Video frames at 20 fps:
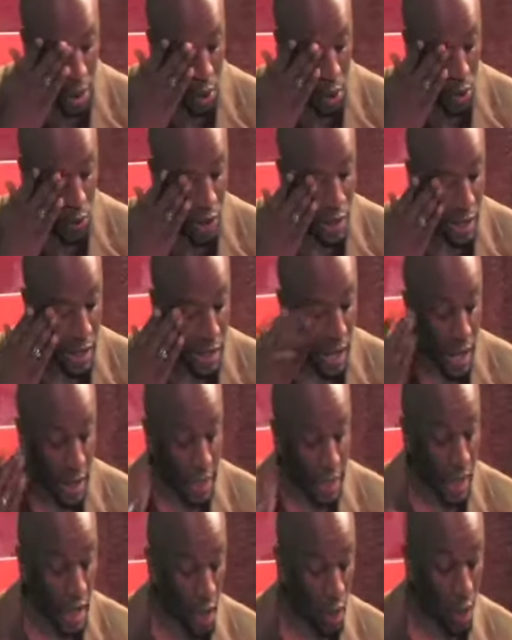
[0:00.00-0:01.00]
already locked
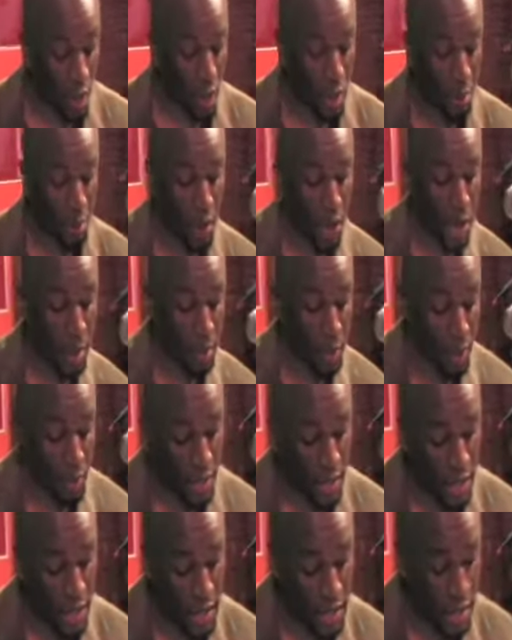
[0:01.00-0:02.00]
down all the prime
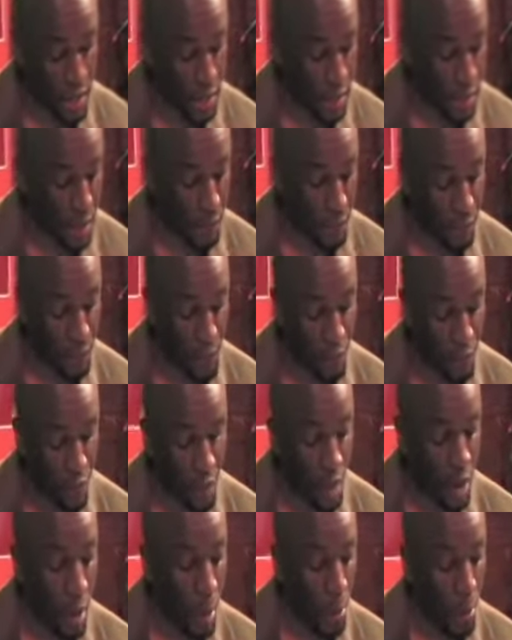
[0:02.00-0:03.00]
locations.
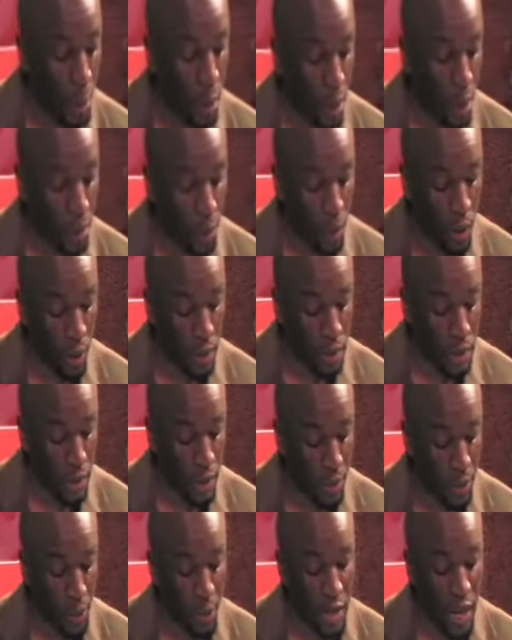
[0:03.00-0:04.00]
More
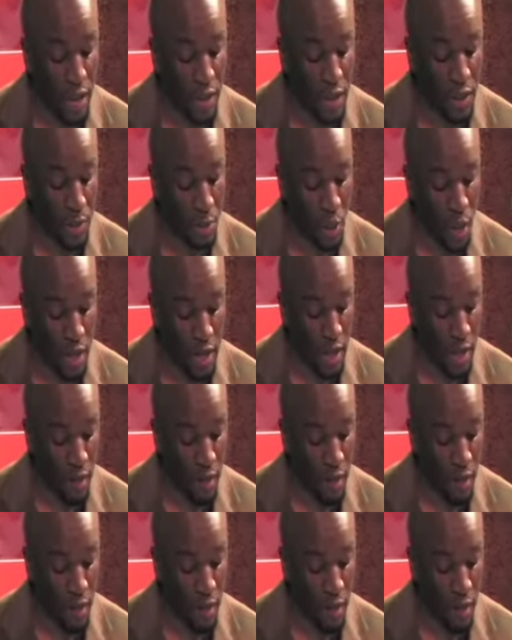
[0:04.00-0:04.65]
importantly, we outsmarted